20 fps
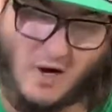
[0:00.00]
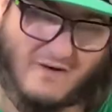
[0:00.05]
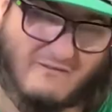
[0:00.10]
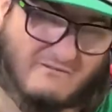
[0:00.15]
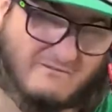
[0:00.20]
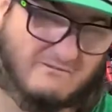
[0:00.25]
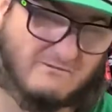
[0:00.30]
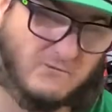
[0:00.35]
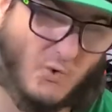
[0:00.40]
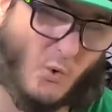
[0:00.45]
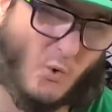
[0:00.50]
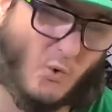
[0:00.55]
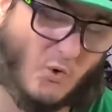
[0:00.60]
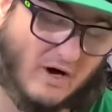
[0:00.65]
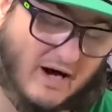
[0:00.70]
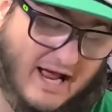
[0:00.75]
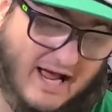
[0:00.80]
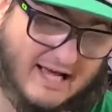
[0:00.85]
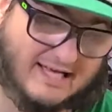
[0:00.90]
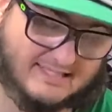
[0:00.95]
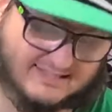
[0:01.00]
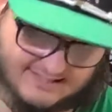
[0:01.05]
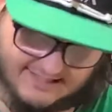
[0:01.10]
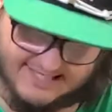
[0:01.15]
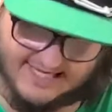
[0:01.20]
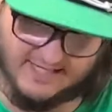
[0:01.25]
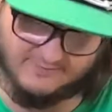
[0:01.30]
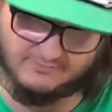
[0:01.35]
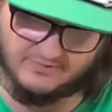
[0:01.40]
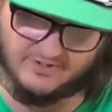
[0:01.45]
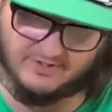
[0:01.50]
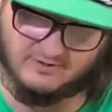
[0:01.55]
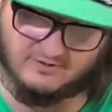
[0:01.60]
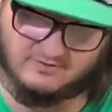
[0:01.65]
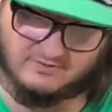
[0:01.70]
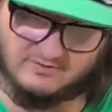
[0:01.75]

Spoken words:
a 4S LiPo,